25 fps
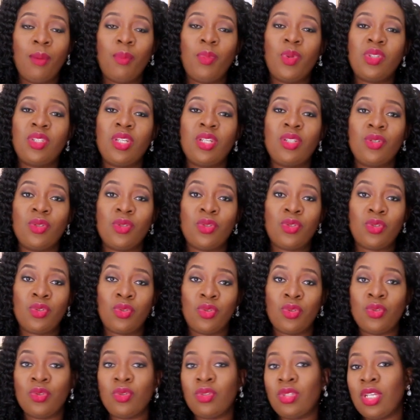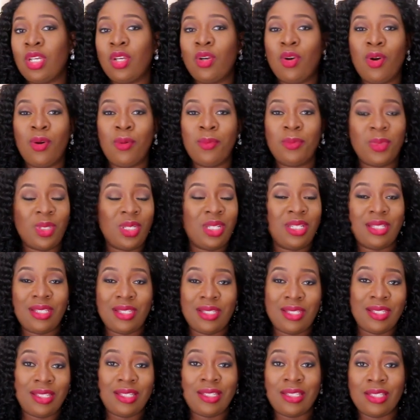Potatoes too, they come in
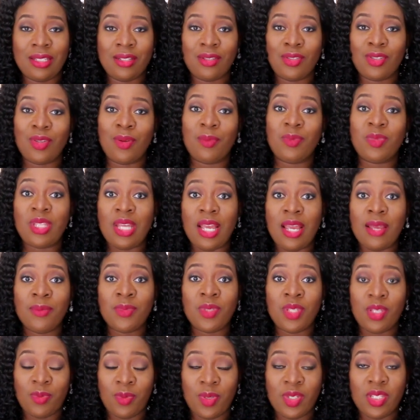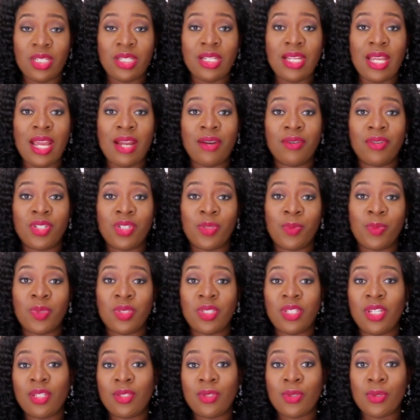season sometimes, especially Irish
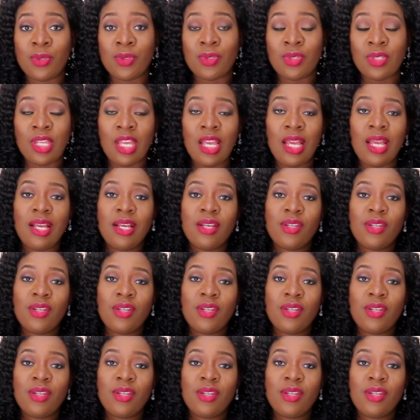potatoes.